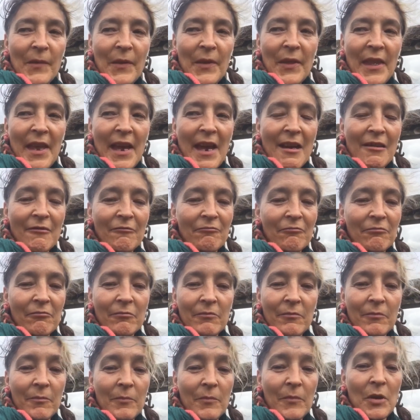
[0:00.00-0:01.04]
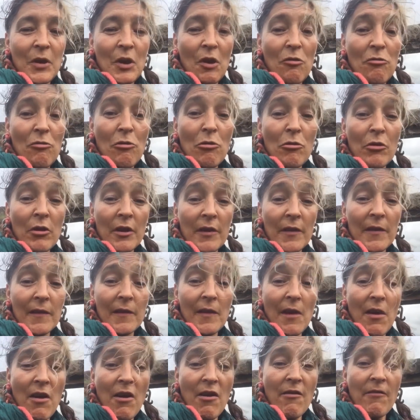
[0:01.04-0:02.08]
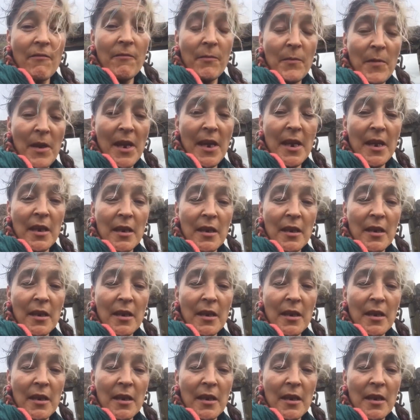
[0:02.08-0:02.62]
that no longer serve me,